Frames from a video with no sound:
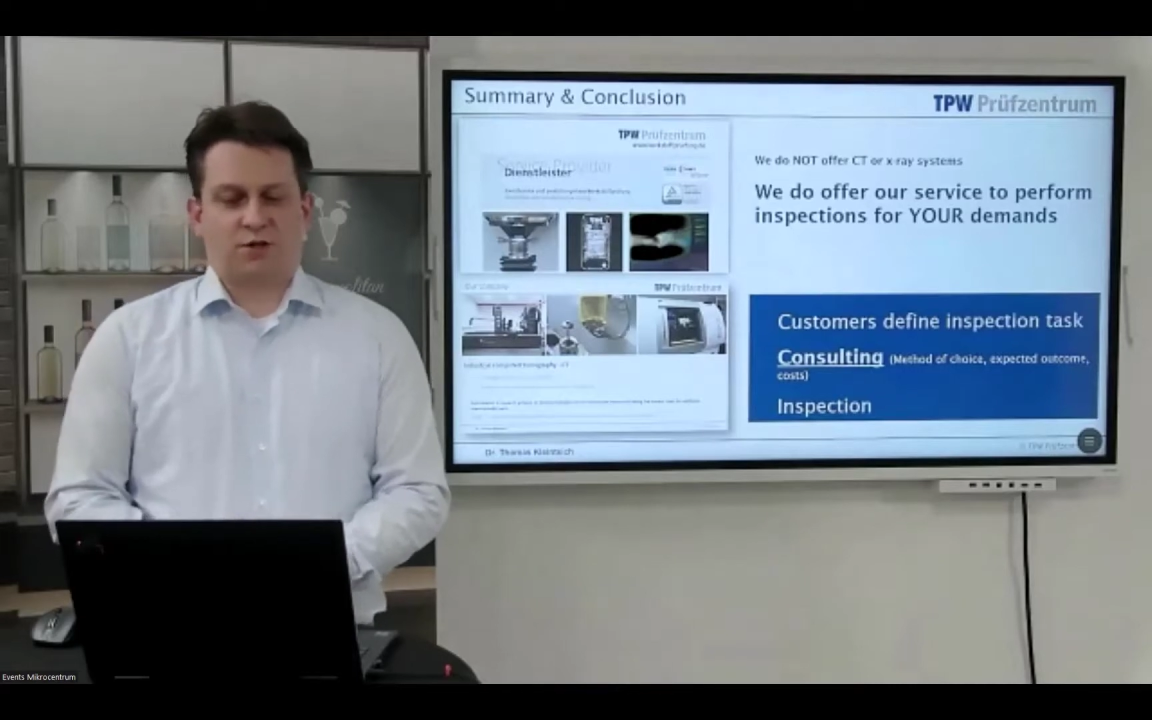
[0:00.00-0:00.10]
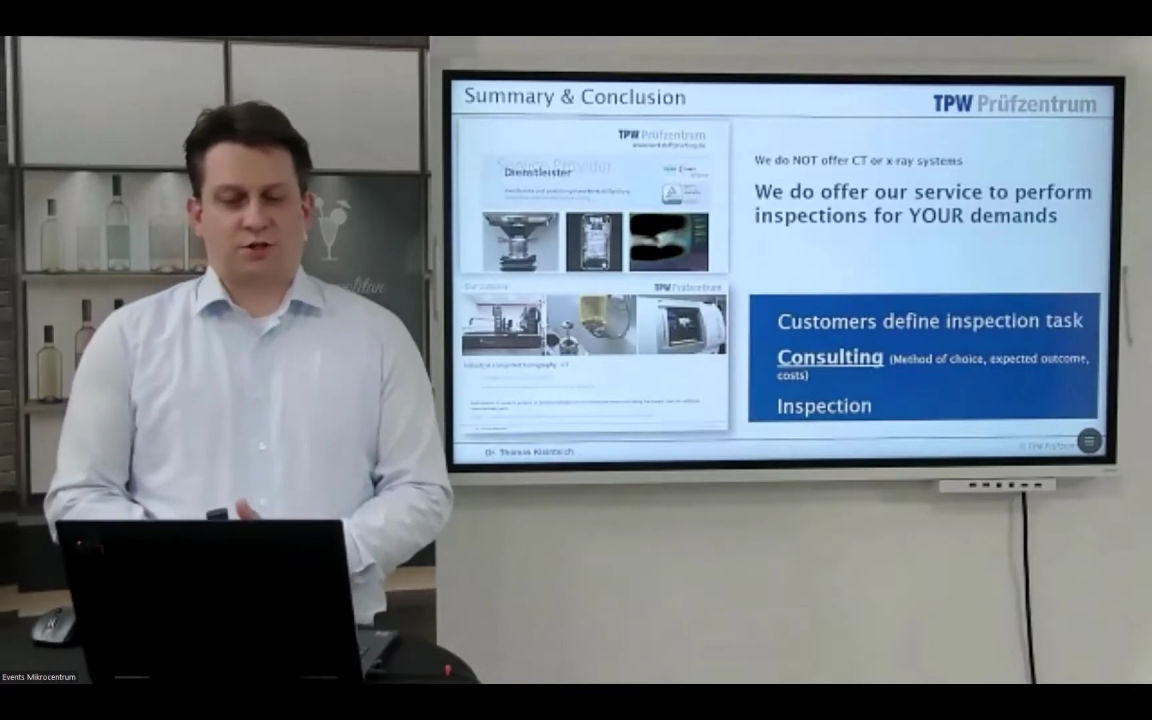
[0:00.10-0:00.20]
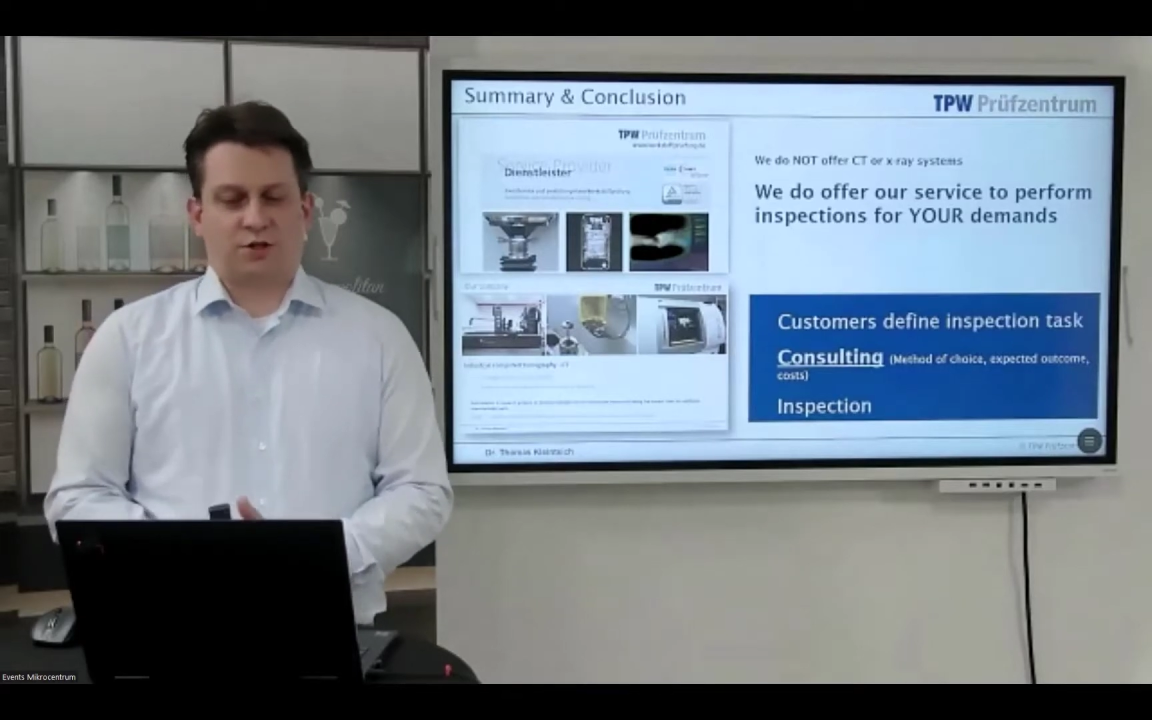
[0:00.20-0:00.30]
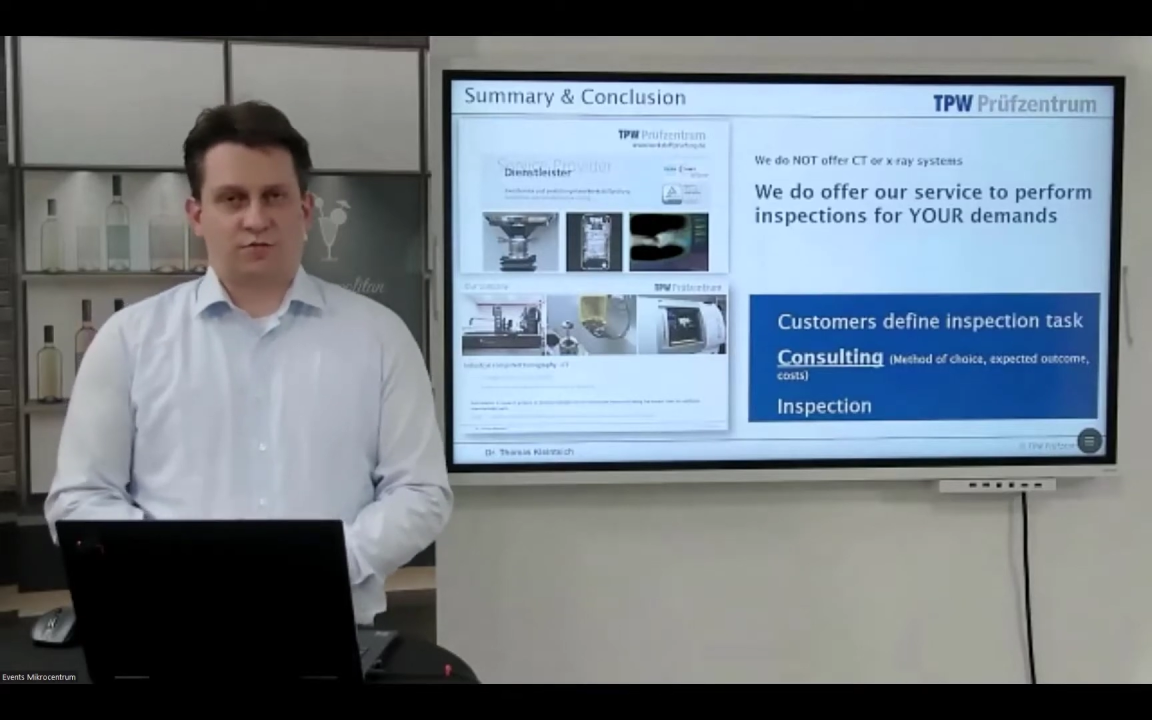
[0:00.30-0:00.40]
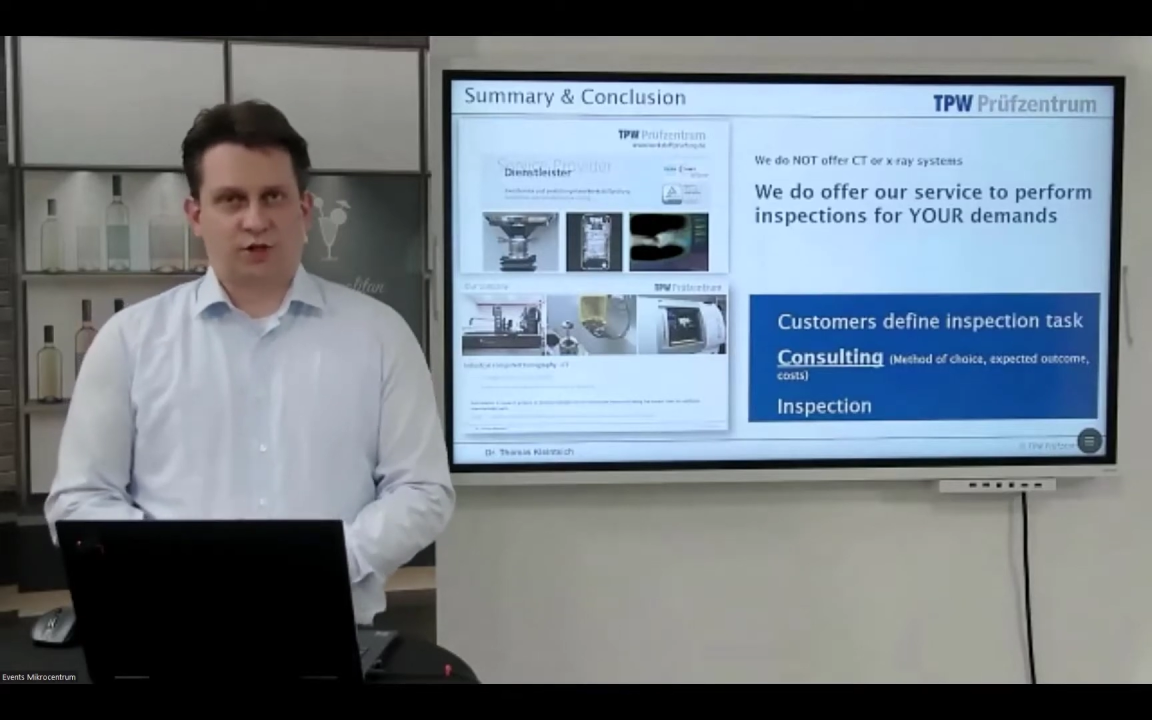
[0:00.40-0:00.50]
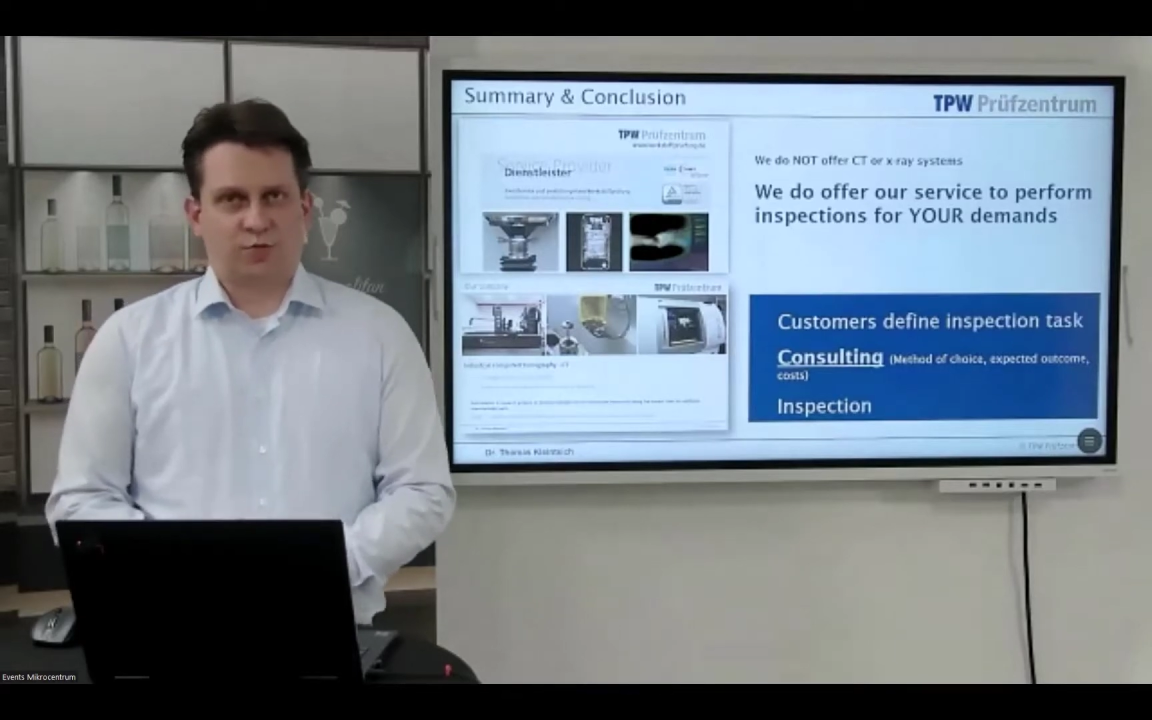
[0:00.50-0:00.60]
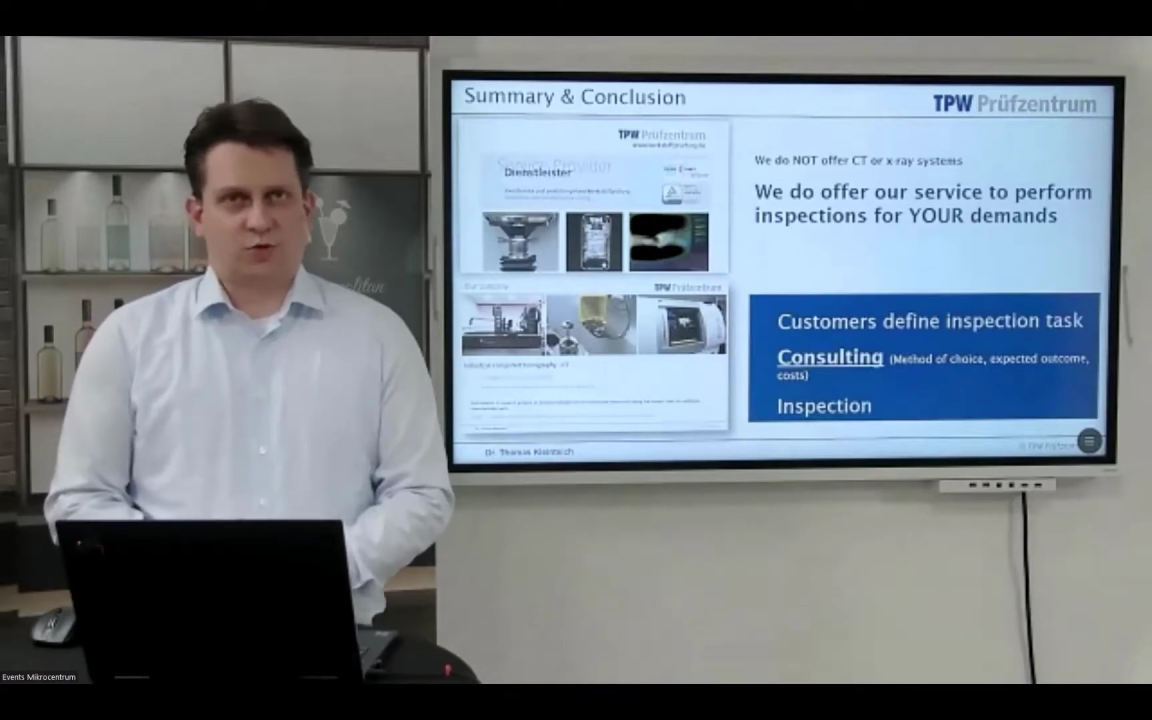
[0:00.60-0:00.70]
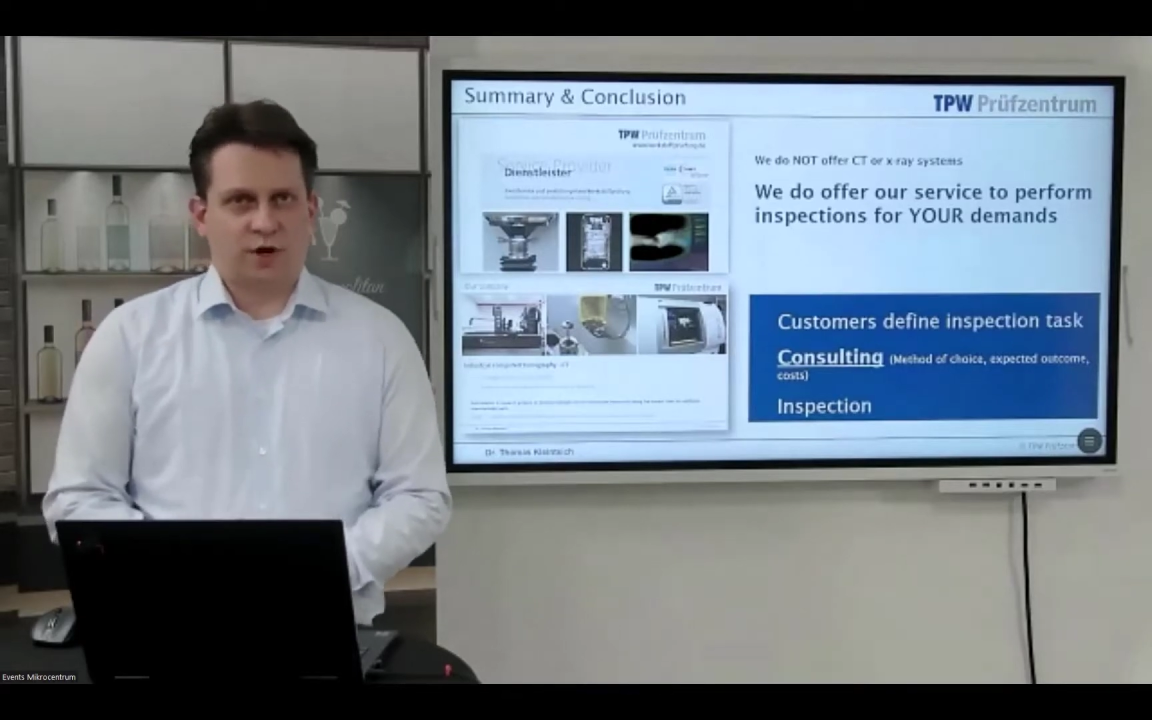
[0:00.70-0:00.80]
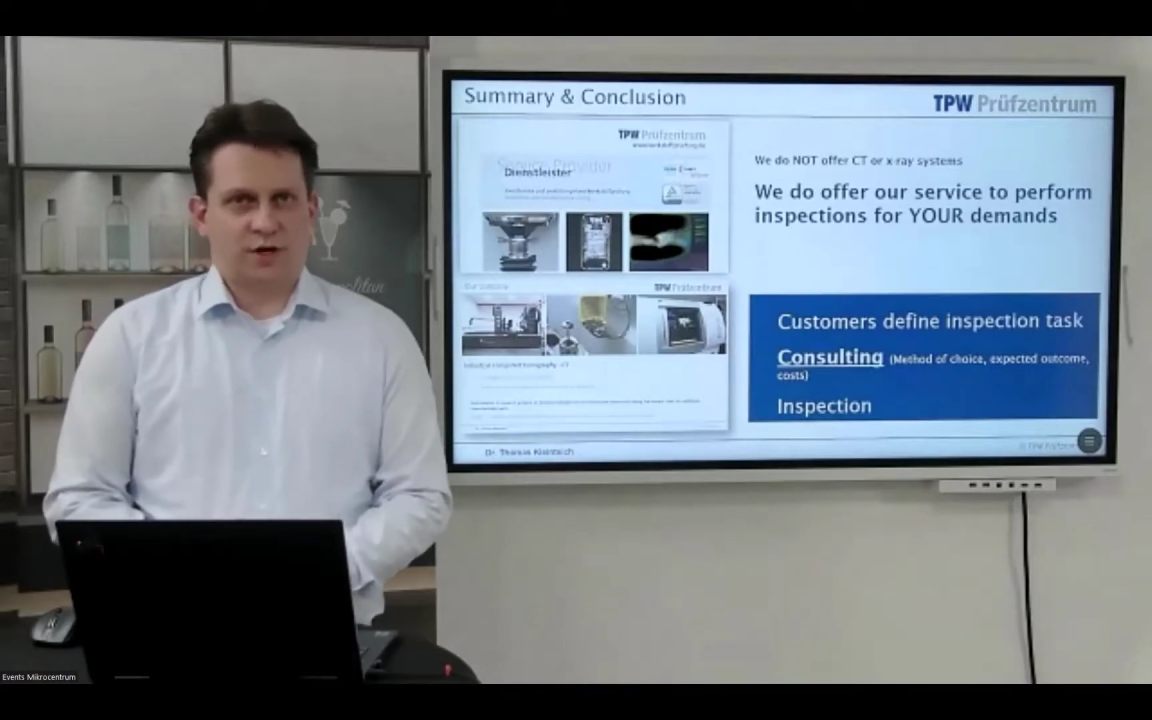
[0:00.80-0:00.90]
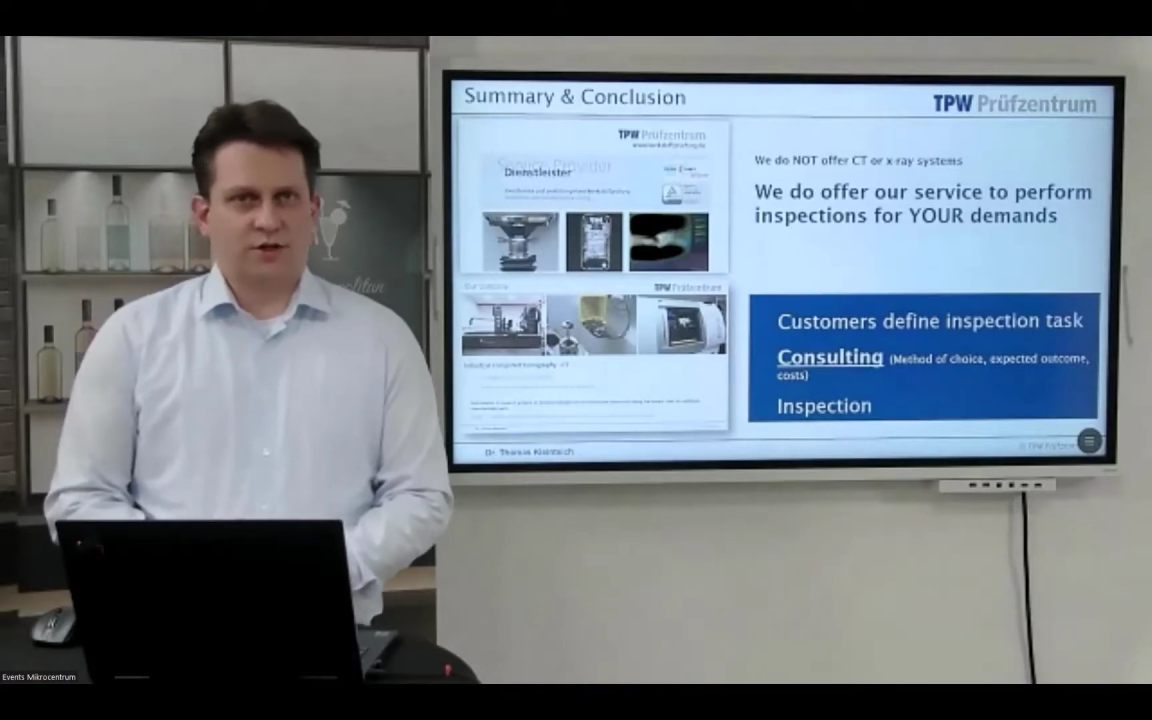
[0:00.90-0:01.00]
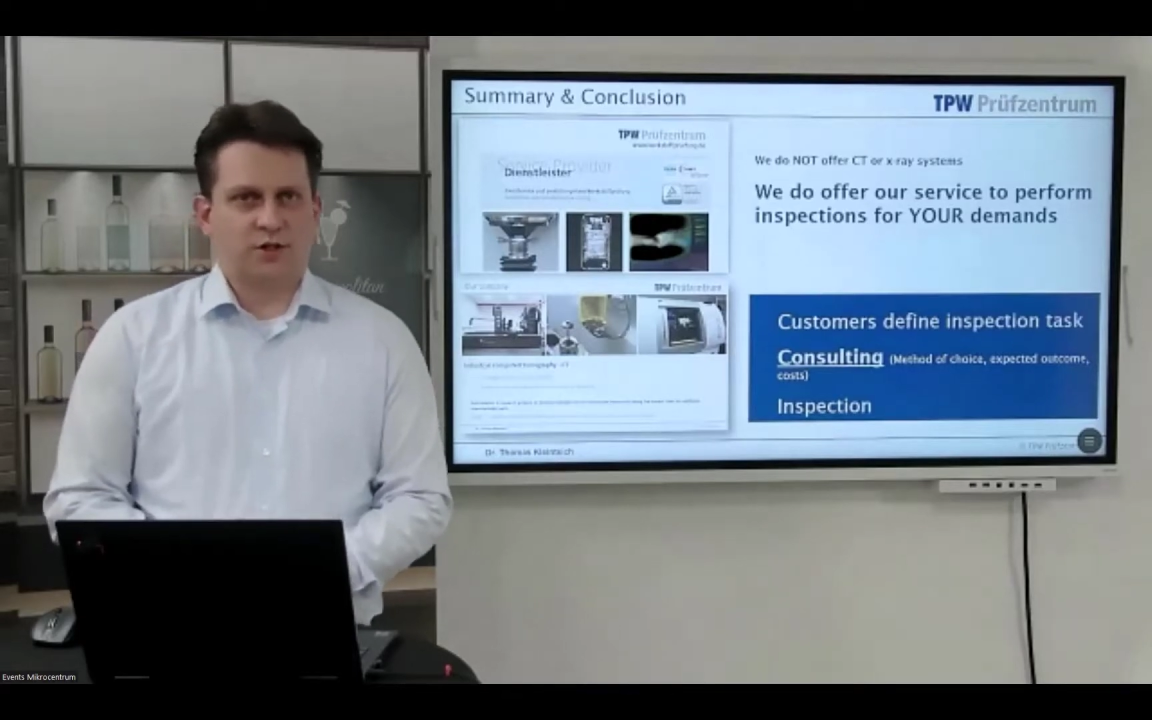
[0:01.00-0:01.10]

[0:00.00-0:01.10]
we're a service provider,